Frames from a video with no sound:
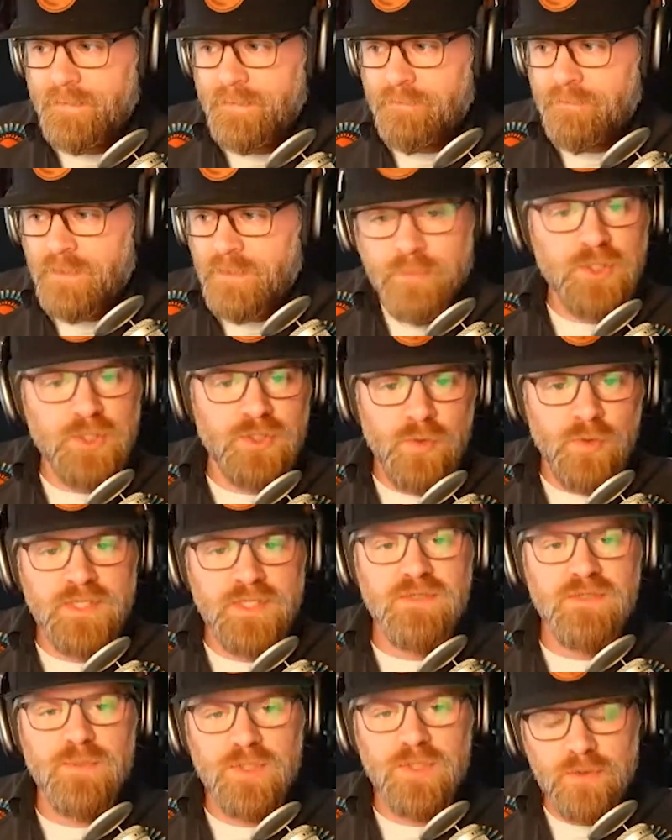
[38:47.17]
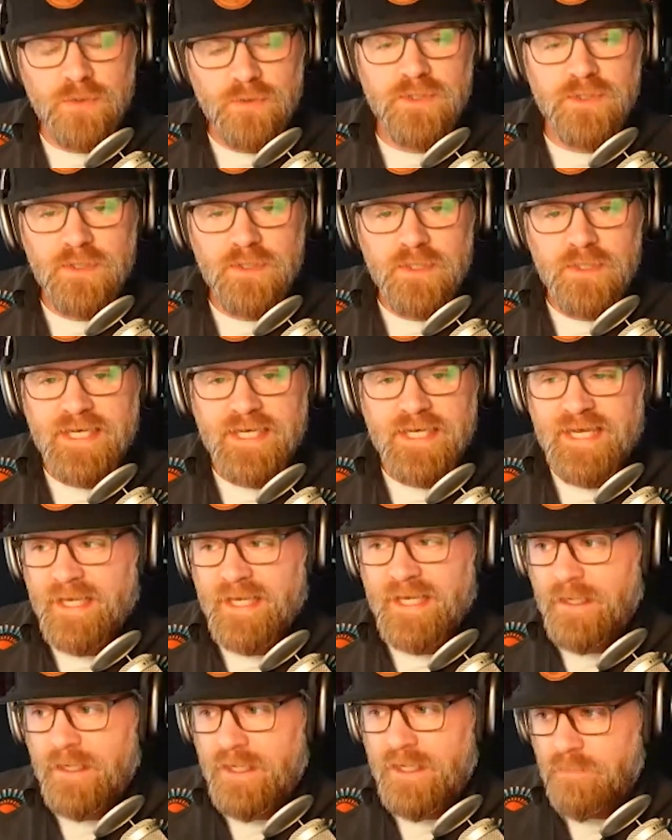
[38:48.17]
what people are going to
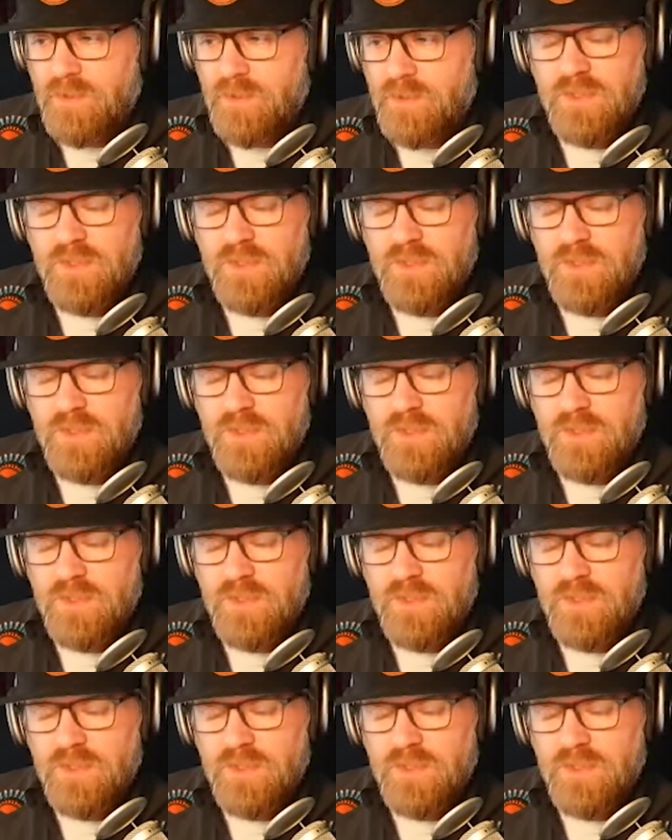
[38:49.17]
build,